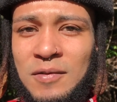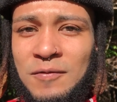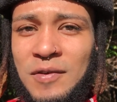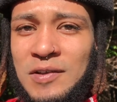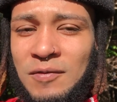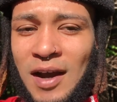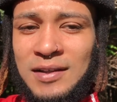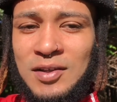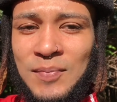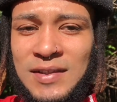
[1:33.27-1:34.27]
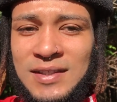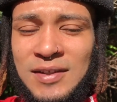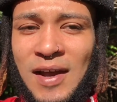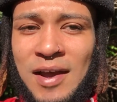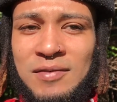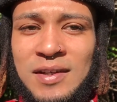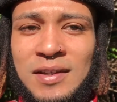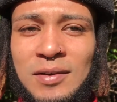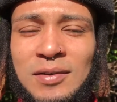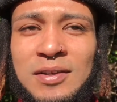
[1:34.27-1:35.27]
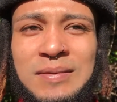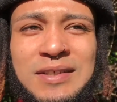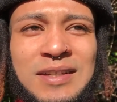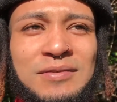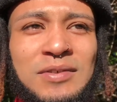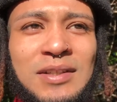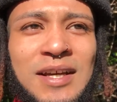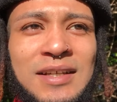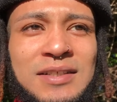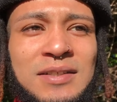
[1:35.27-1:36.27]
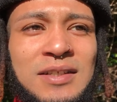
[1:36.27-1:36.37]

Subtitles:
fist fight them instead of having to kill them, because I feel like